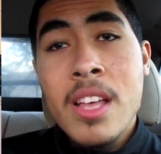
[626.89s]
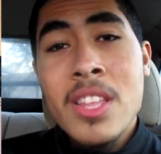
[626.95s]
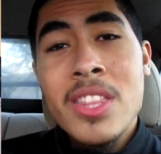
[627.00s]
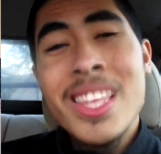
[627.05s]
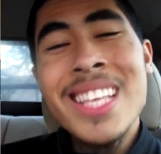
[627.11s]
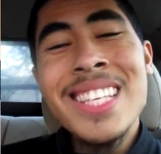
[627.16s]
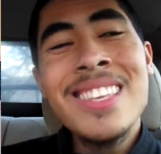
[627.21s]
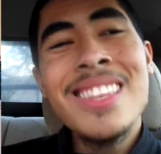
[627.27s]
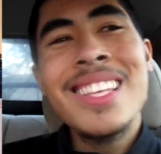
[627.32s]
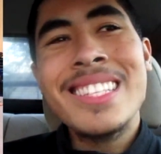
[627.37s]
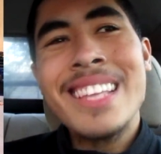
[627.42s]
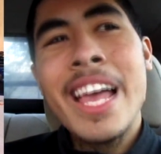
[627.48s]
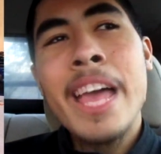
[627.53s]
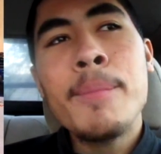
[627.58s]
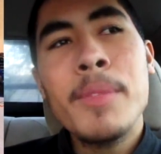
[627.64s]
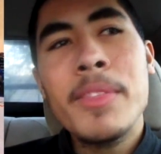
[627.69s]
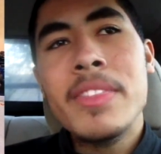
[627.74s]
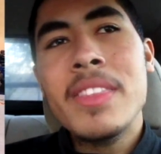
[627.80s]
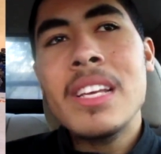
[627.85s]
these are the
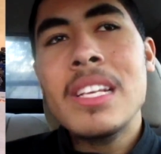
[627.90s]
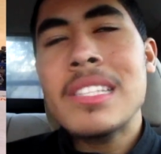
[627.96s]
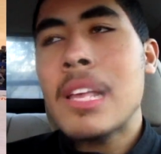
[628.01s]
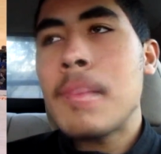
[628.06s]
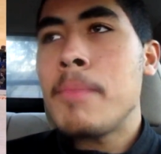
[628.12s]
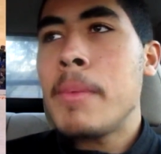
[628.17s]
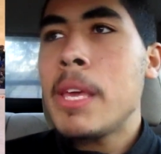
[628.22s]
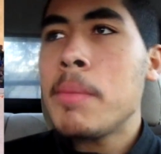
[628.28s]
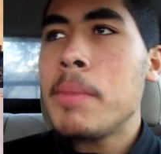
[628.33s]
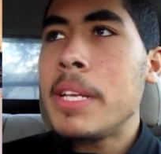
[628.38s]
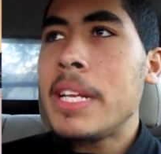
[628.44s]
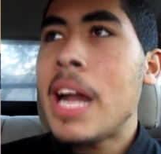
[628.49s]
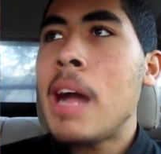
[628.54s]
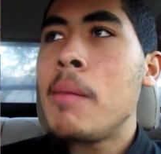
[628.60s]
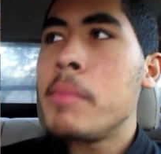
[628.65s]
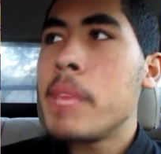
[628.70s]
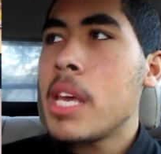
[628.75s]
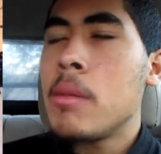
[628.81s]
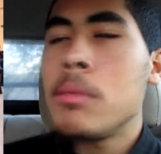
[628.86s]
type of things that make me
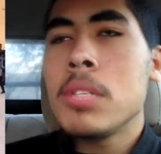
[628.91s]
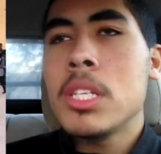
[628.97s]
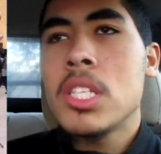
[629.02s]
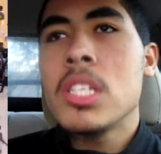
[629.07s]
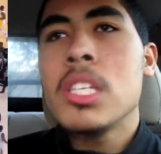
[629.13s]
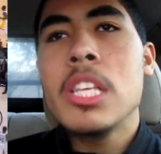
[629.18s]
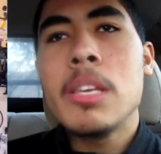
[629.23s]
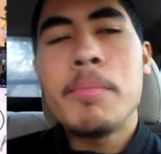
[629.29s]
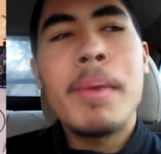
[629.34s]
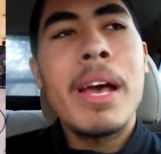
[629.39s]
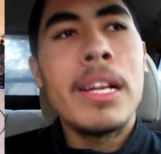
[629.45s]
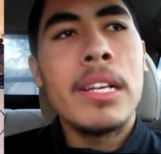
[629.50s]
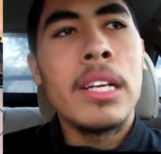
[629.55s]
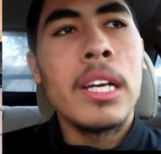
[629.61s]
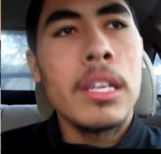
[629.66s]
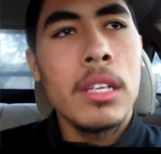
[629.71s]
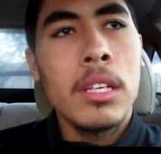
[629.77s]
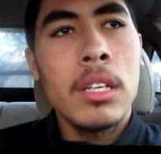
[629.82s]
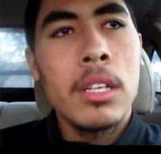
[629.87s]
not be able to sleep at
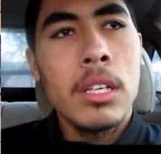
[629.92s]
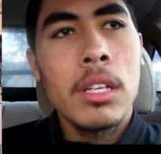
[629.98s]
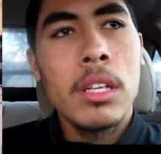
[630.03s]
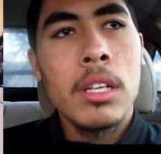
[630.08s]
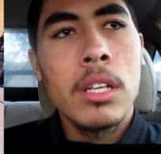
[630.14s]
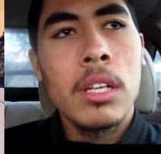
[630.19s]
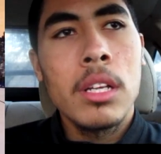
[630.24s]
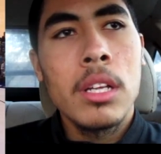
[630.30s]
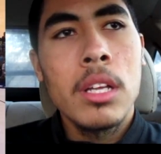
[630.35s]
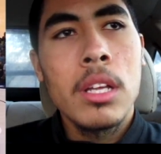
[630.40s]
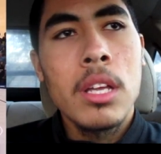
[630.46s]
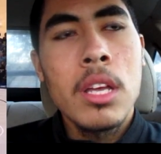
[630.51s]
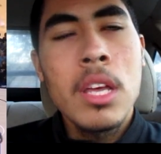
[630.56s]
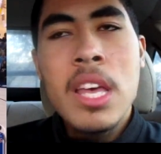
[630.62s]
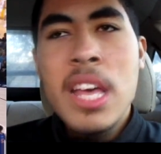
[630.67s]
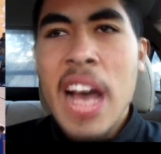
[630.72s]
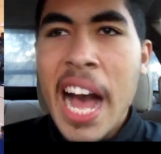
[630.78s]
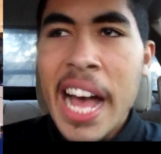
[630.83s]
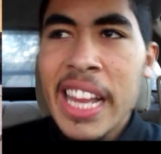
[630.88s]
night.
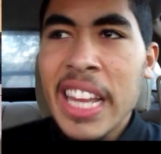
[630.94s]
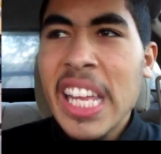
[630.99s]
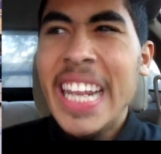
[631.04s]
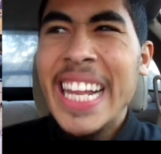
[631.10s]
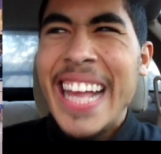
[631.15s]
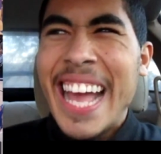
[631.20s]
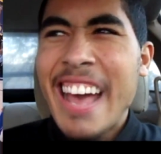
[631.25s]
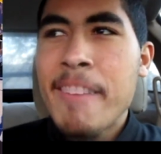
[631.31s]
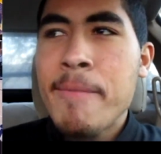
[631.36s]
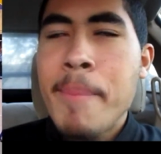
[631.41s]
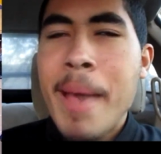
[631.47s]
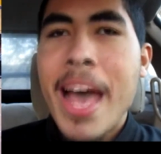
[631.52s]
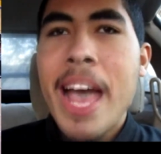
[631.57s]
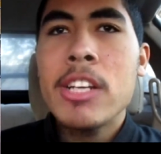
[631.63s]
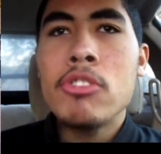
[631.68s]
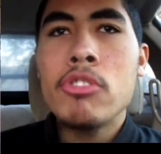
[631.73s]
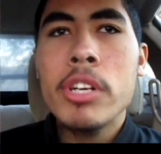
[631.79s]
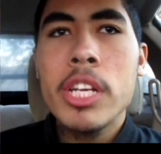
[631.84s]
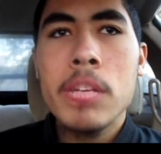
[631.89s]
I literally have
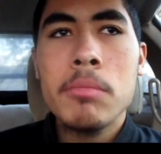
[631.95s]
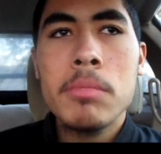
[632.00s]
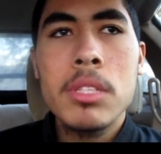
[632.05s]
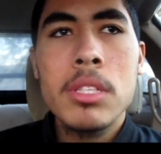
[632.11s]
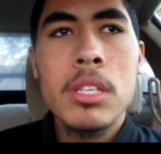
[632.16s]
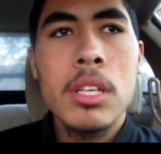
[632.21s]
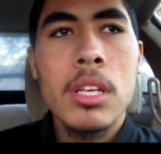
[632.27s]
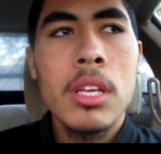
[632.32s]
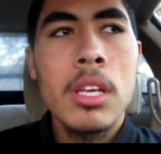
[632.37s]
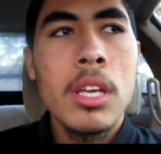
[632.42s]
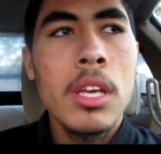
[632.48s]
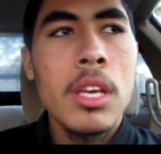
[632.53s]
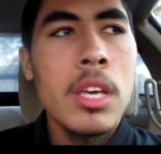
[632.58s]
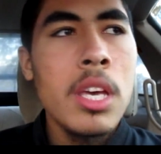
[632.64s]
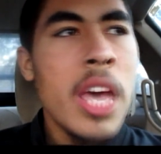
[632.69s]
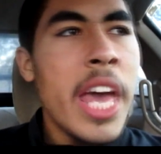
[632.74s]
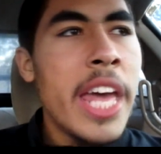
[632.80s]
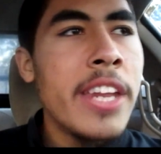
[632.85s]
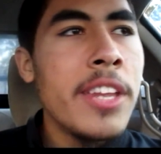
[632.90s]
bad dreams.
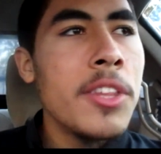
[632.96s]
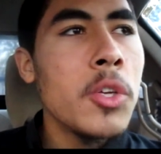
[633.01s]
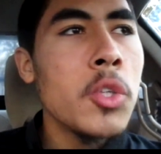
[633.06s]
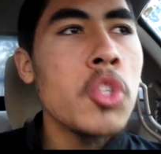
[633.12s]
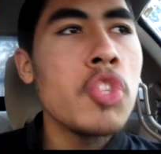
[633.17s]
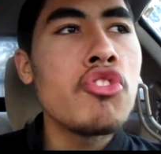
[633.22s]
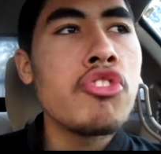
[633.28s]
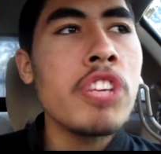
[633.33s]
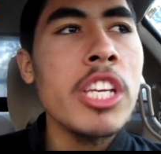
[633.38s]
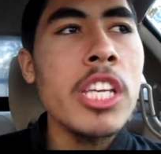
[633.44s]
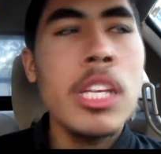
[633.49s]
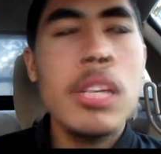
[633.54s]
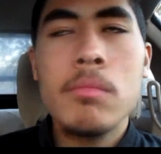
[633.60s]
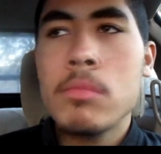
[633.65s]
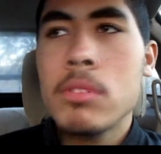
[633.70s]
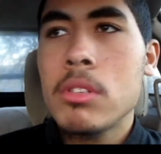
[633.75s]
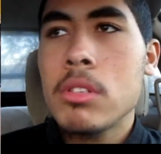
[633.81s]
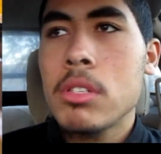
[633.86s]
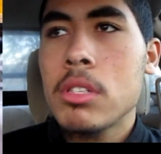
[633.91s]
And in those
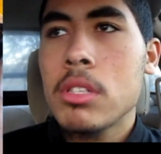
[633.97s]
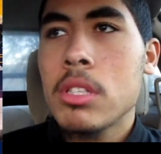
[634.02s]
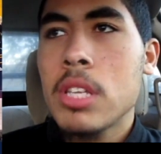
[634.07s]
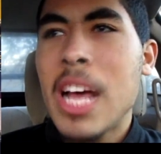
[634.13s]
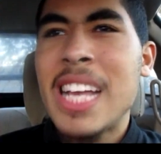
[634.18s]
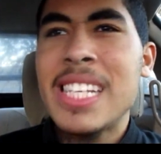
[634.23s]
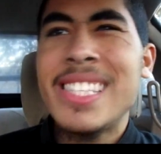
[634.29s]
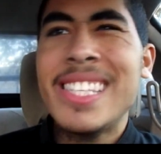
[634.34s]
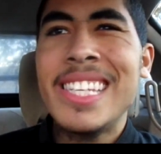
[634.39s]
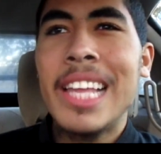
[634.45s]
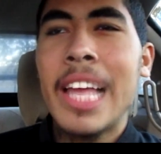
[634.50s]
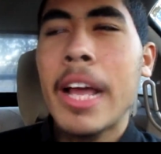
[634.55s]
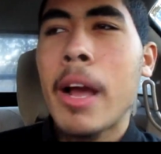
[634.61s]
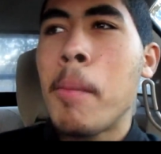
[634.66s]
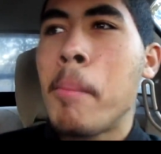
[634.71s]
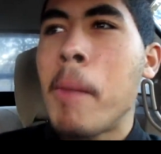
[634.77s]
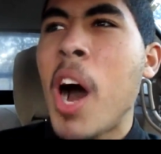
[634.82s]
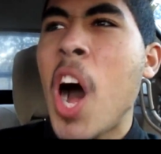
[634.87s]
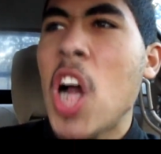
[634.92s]
dreams, I see like
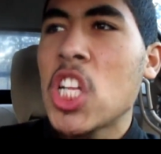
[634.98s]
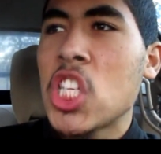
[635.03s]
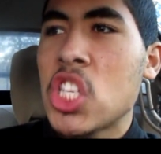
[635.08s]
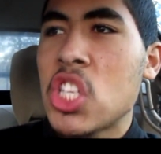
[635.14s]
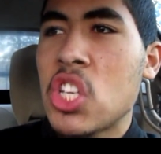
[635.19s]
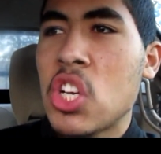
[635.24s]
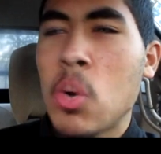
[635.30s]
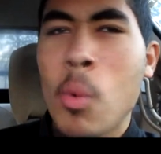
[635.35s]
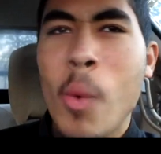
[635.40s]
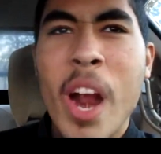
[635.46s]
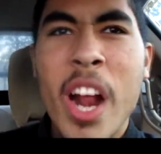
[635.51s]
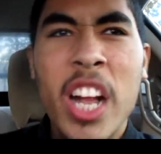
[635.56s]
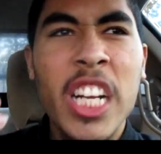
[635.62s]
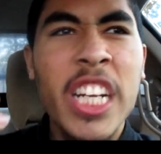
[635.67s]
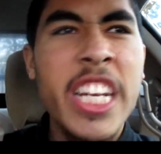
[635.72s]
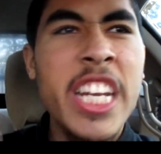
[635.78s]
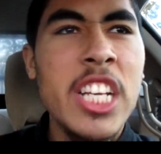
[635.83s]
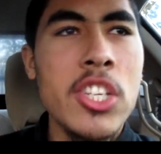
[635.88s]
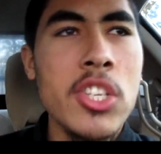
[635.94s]
a monster wearing a
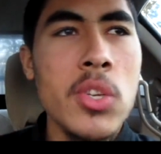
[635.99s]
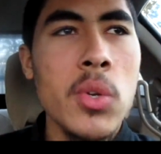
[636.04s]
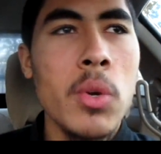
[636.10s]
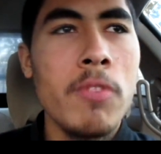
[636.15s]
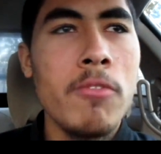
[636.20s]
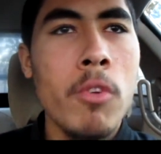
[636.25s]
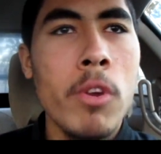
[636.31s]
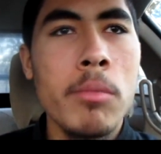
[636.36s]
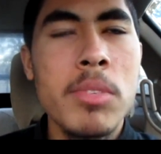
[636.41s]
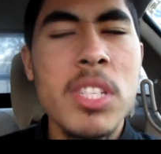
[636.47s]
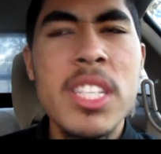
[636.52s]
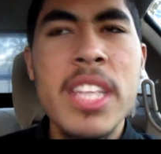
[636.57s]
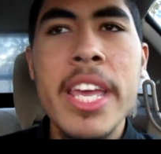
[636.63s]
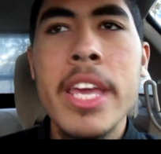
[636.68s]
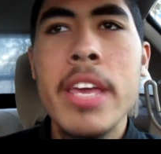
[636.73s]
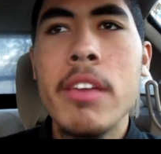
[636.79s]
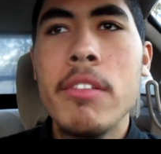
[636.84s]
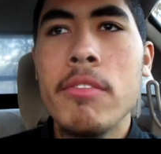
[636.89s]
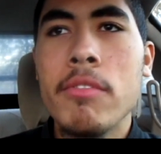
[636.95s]
Knicks uniform.
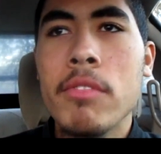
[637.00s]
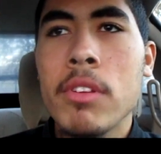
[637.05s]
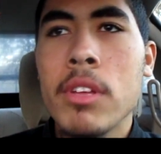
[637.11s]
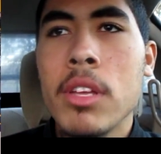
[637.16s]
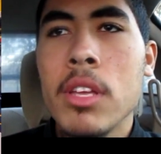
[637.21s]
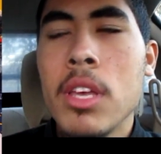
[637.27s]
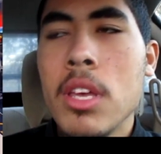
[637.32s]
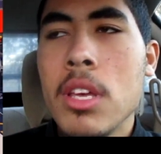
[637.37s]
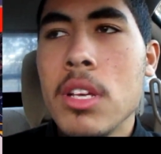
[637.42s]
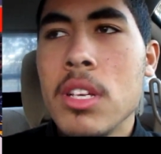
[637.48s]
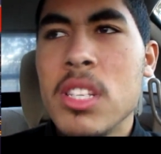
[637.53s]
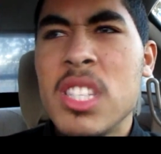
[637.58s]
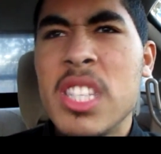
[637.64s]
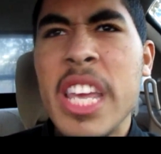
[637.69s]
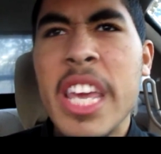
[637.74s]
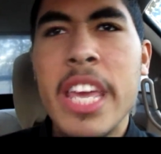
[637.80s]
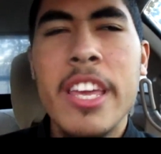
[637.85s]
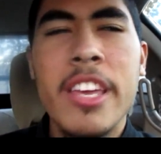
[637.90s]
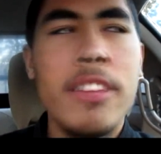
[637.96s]

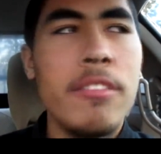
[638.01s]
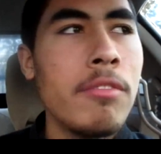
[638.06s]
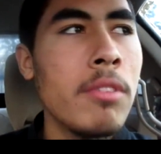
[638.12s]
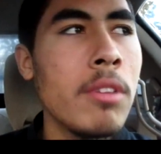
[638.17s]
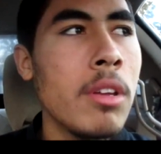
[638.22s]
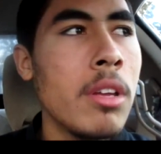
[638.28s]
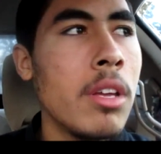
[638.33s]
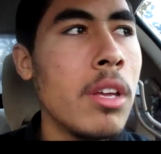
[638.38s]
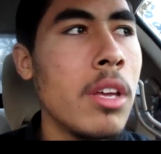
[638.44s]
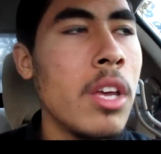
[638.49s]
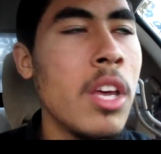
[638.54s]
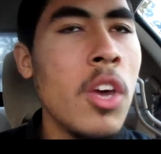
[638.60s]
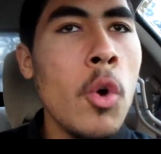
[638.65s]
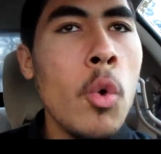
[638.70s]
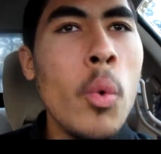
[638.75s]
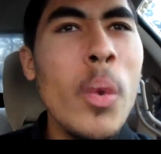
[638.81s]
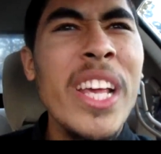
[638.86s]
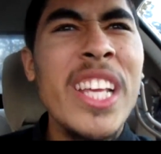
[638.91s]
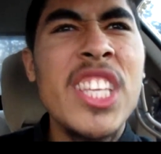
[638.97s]
Steve,
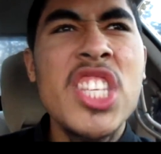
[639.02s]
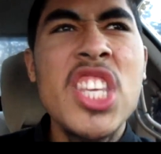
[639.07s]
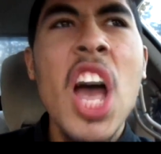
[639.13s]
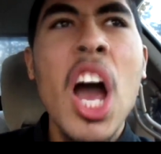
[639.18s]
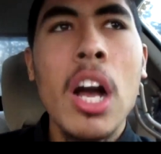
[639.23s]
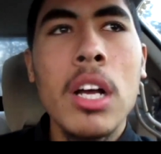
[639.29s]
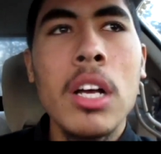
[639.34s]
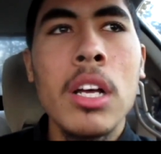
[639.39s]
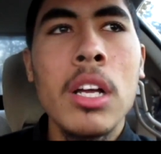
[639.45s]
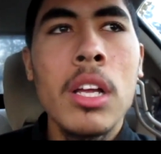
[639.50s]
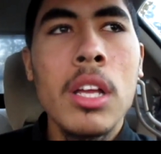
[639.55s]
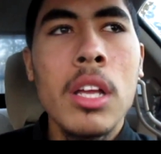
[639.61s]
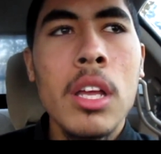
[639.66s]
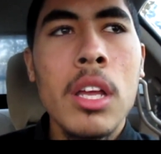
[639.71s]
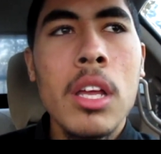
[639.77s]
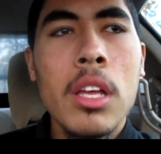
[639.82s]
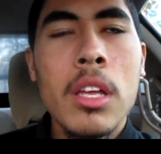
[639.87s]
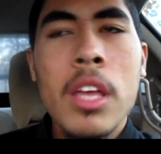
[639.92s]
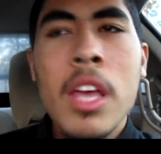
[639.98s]
we suck.
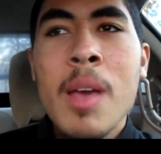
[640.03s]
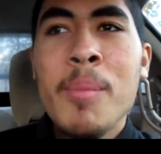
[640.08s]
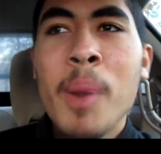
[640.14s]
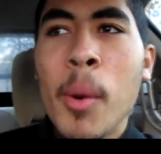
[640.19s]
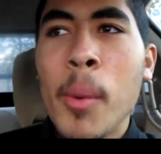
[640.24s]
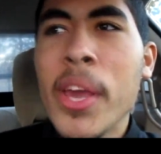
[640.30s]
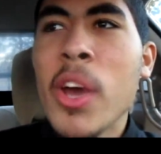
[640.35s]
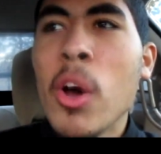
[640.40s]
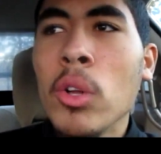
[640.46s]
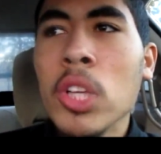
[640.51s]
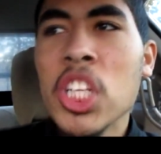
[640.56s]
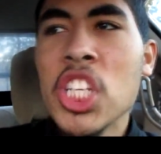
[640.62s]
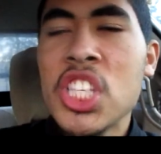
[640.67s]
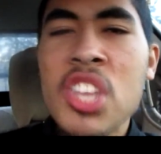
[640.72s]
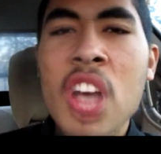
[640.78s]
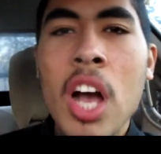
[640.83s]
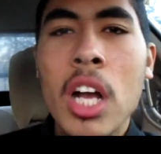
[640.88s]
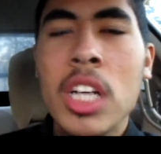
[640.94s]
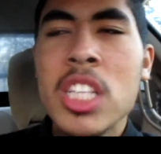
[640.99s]
But we only
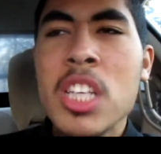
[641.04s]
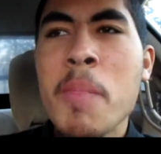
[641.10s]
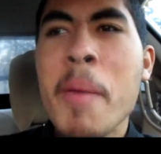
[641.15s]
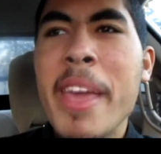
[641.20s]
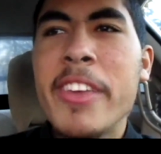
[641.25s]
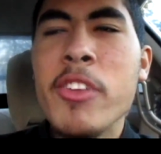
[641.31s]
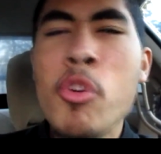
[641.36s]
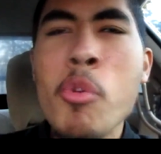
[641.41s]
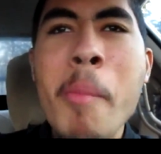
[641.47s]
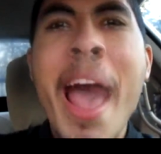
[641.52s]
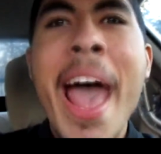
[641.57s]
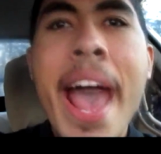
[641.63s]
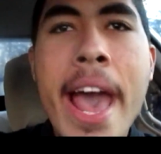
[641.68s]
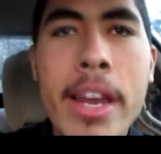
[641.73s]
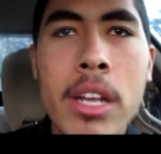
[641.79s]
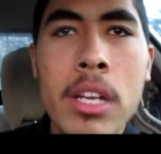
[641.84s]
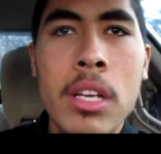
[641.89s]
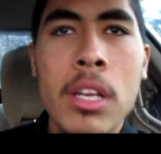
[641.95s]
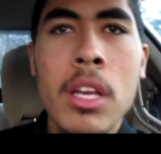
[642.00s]
suck to make you
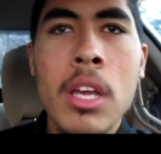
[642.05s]
mad.